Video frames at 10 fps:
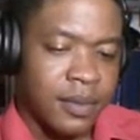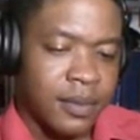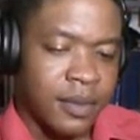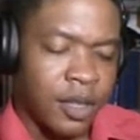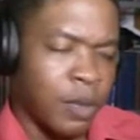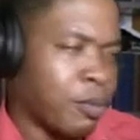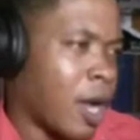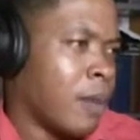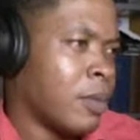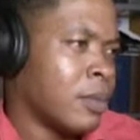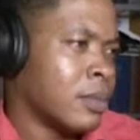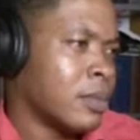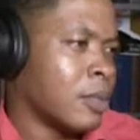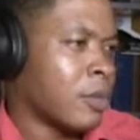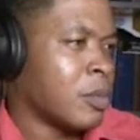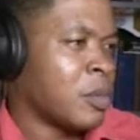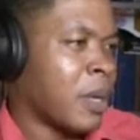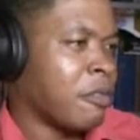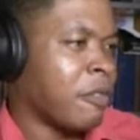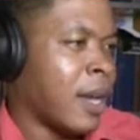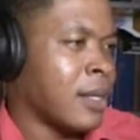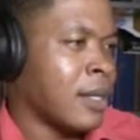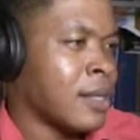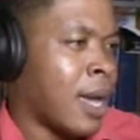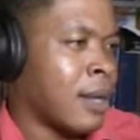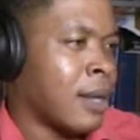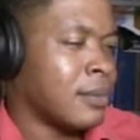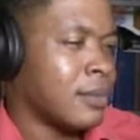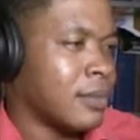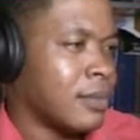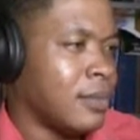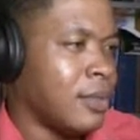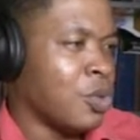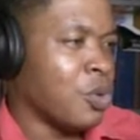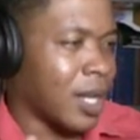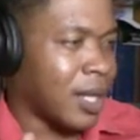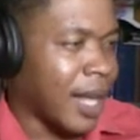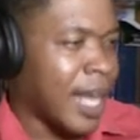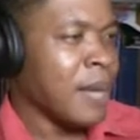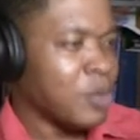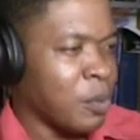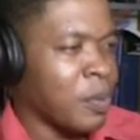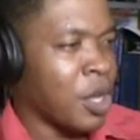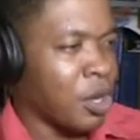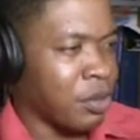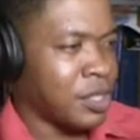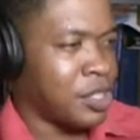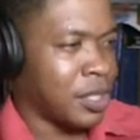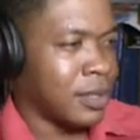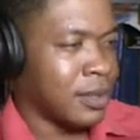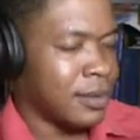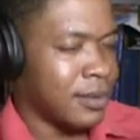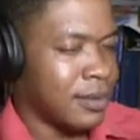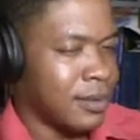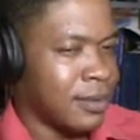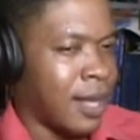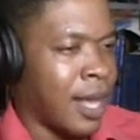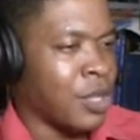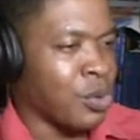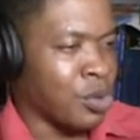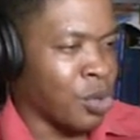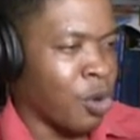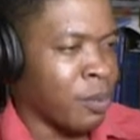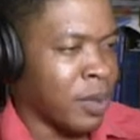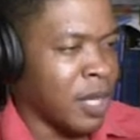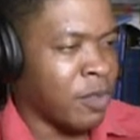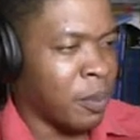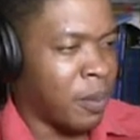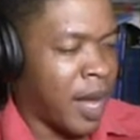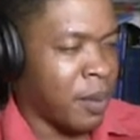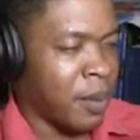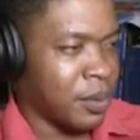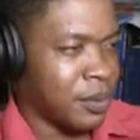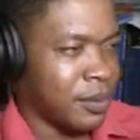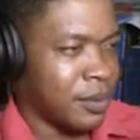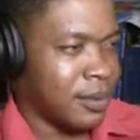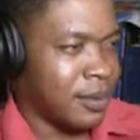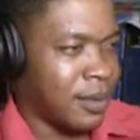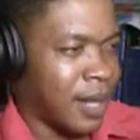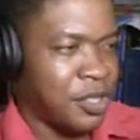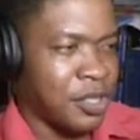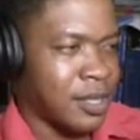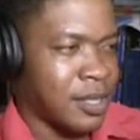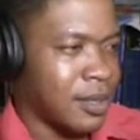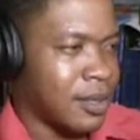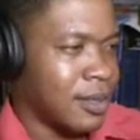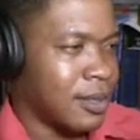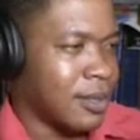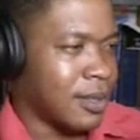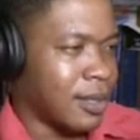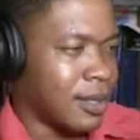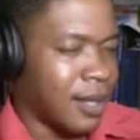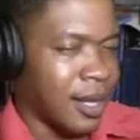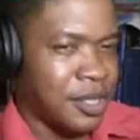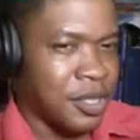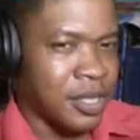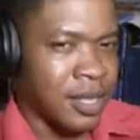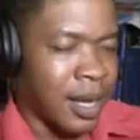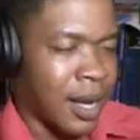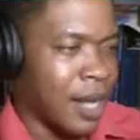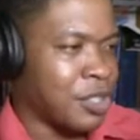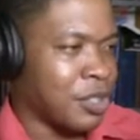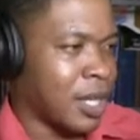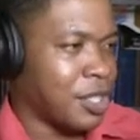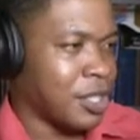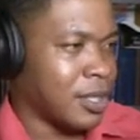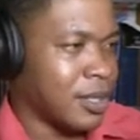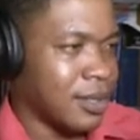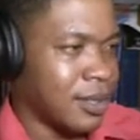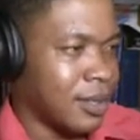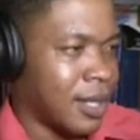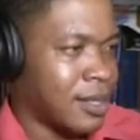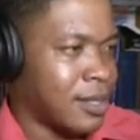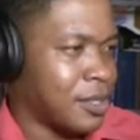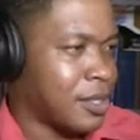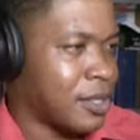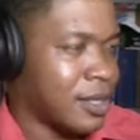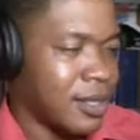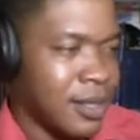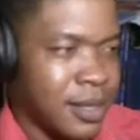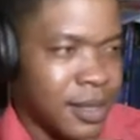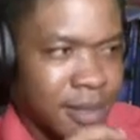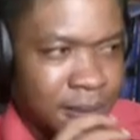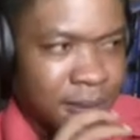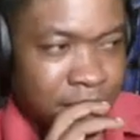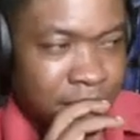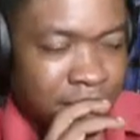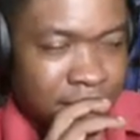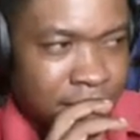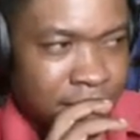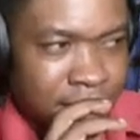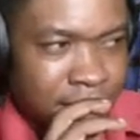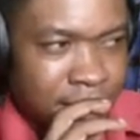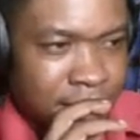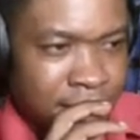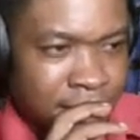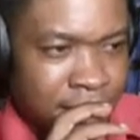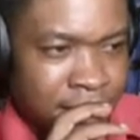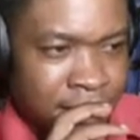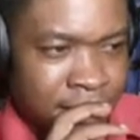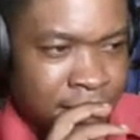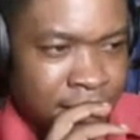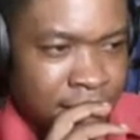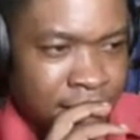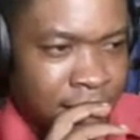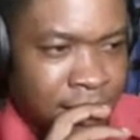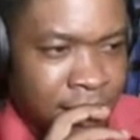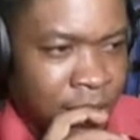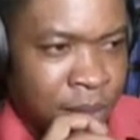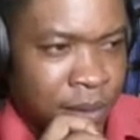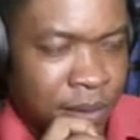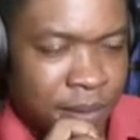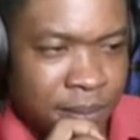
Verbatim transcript: no, the problem the problem I find is that you claim to be a Christian and you yeah. don't believe the Bible. That's just that's just a contradiction. That's just That's cuz bro social terrible. media has